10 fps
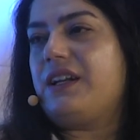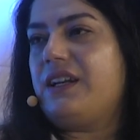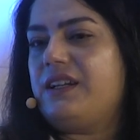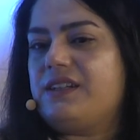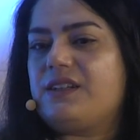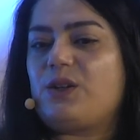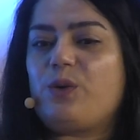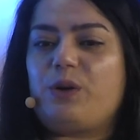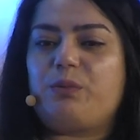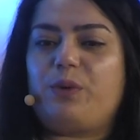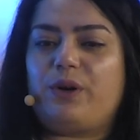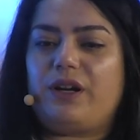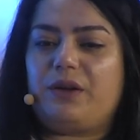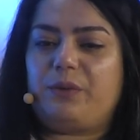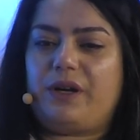is so
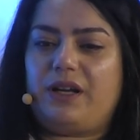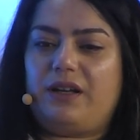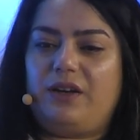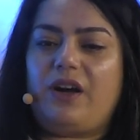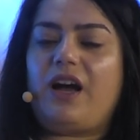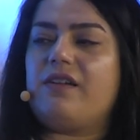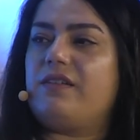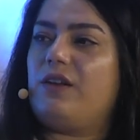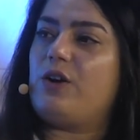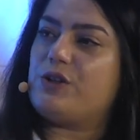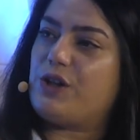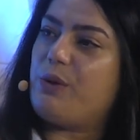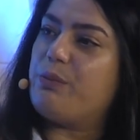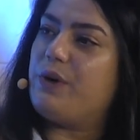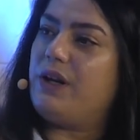important when you have large
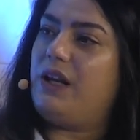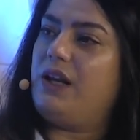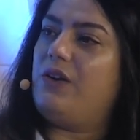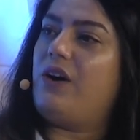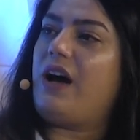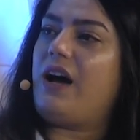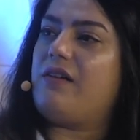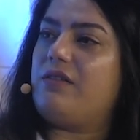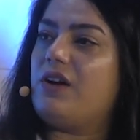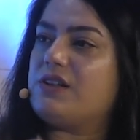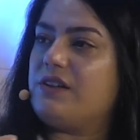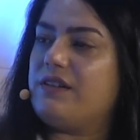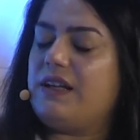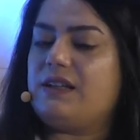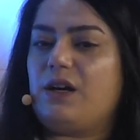company, you have lots of
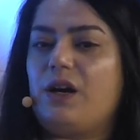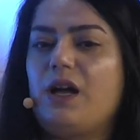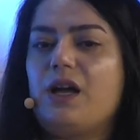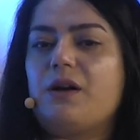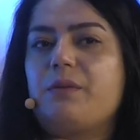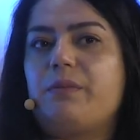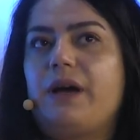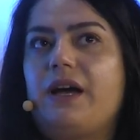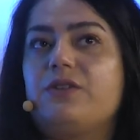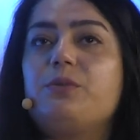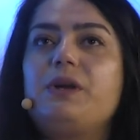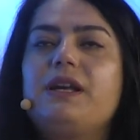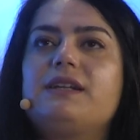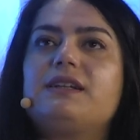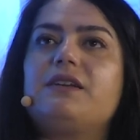data. To me,
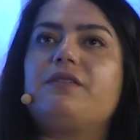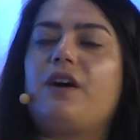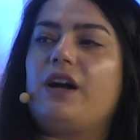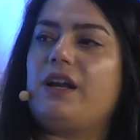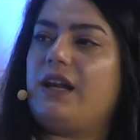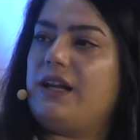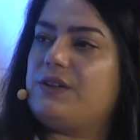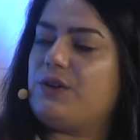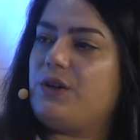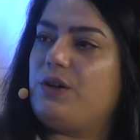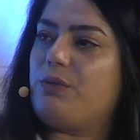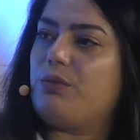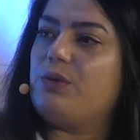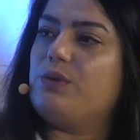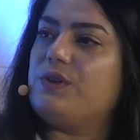it's defining sort of the
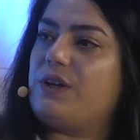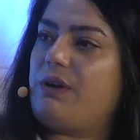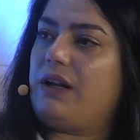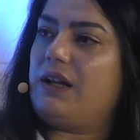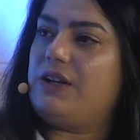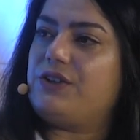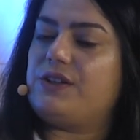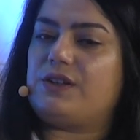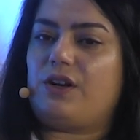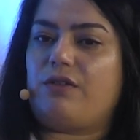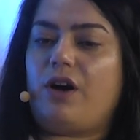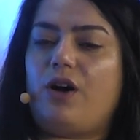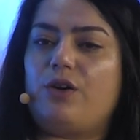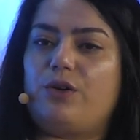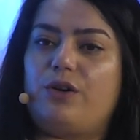rules and regulations of
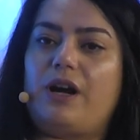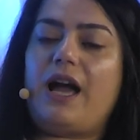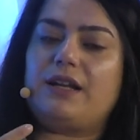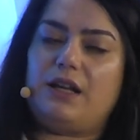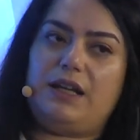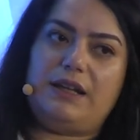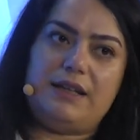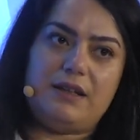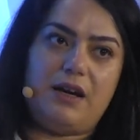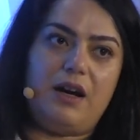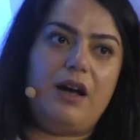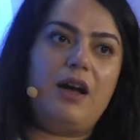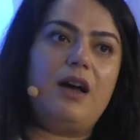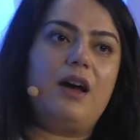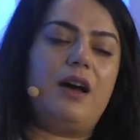how you're handling data,
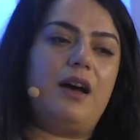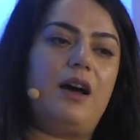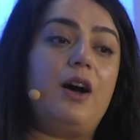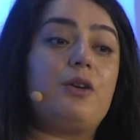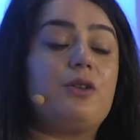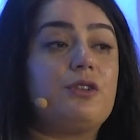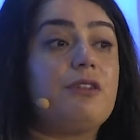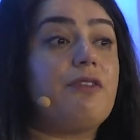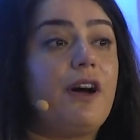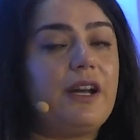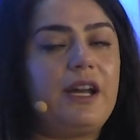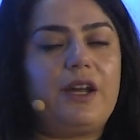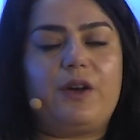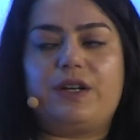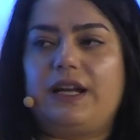how you're
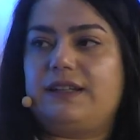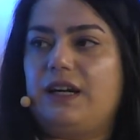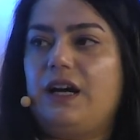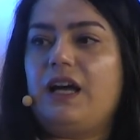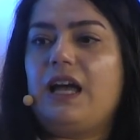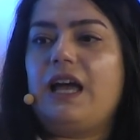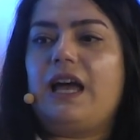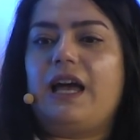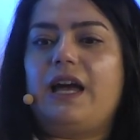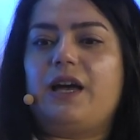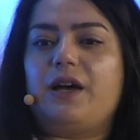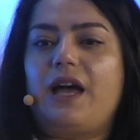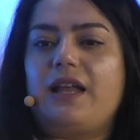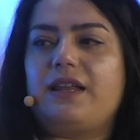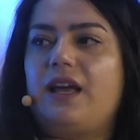defining your data.
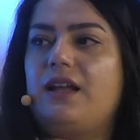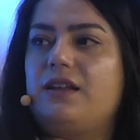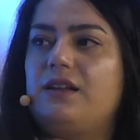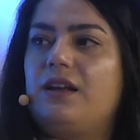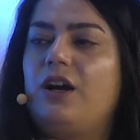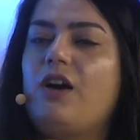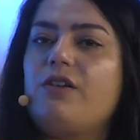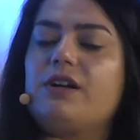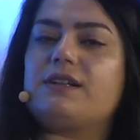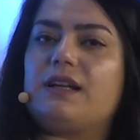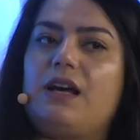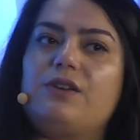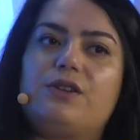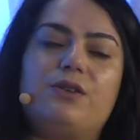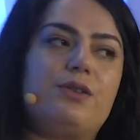And then governance
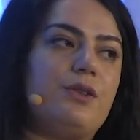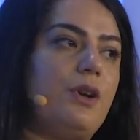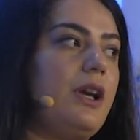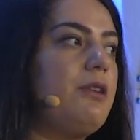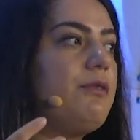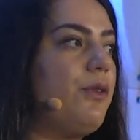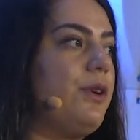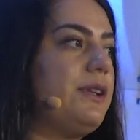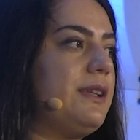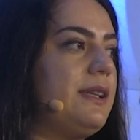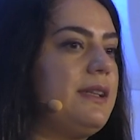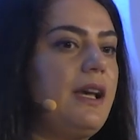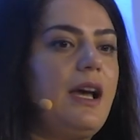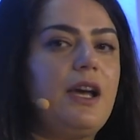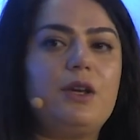allows you to sort of enforce this
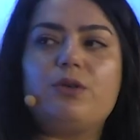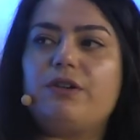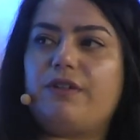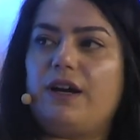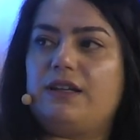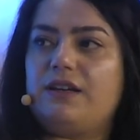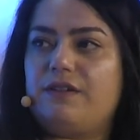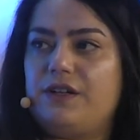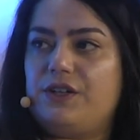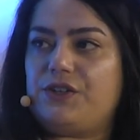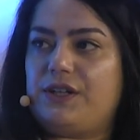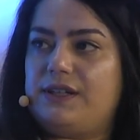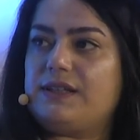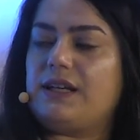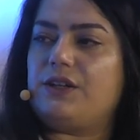unified
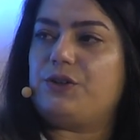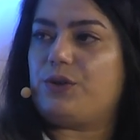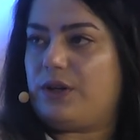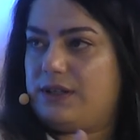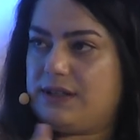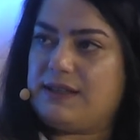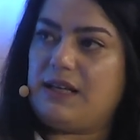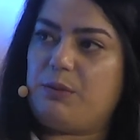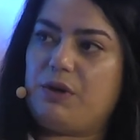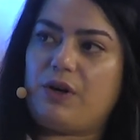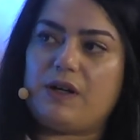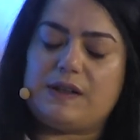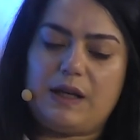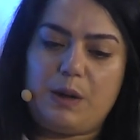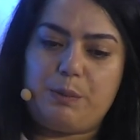definitions and ensure it's the same across
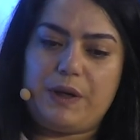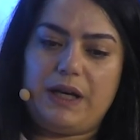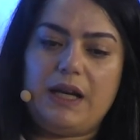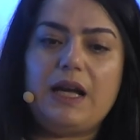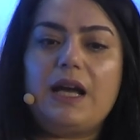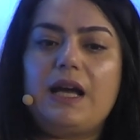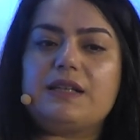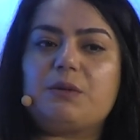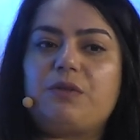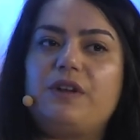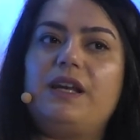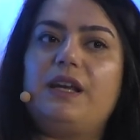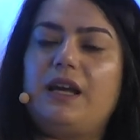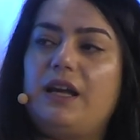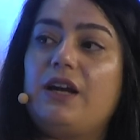the company. And some of
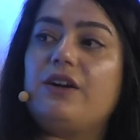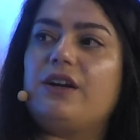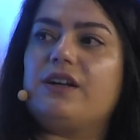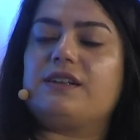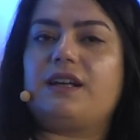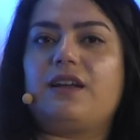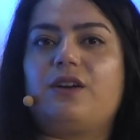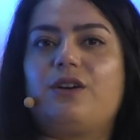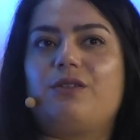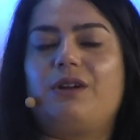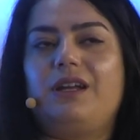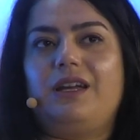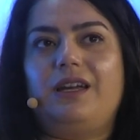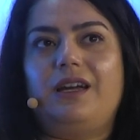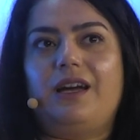the areas that are
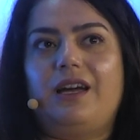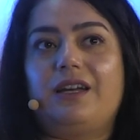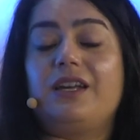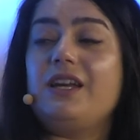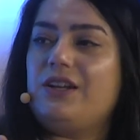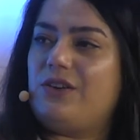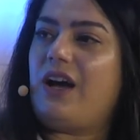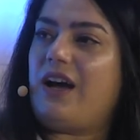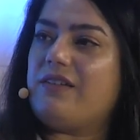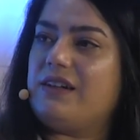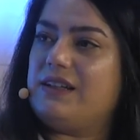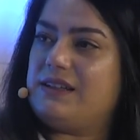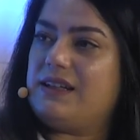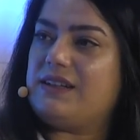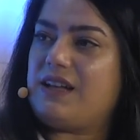really key to have these
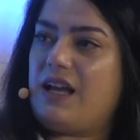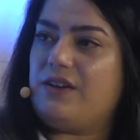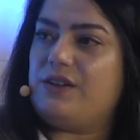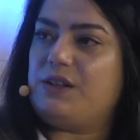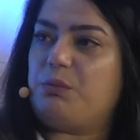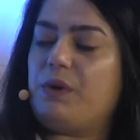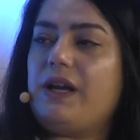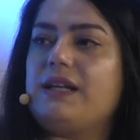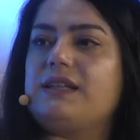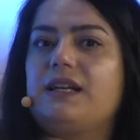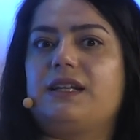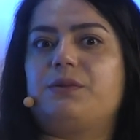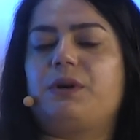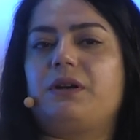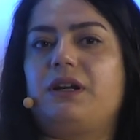standards in place is
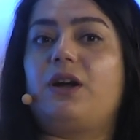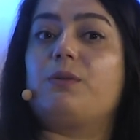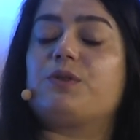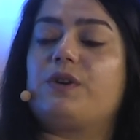when it comes, for